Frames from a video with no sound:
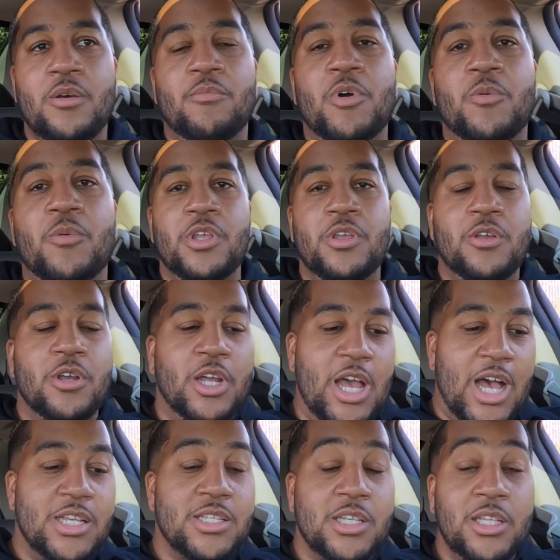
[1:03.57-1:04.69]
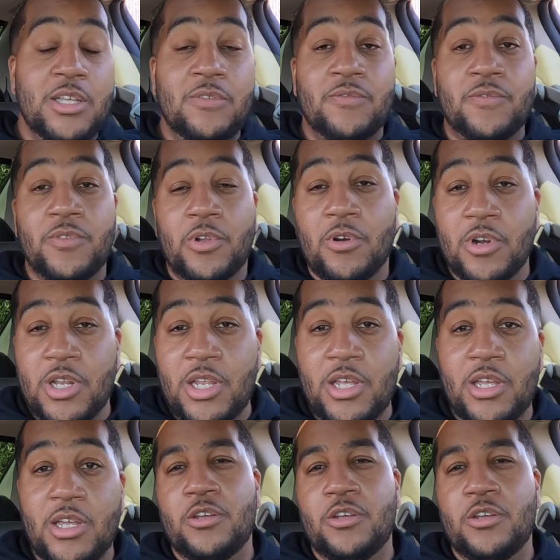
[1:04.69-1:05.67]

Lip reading: But you're constantly flooring it,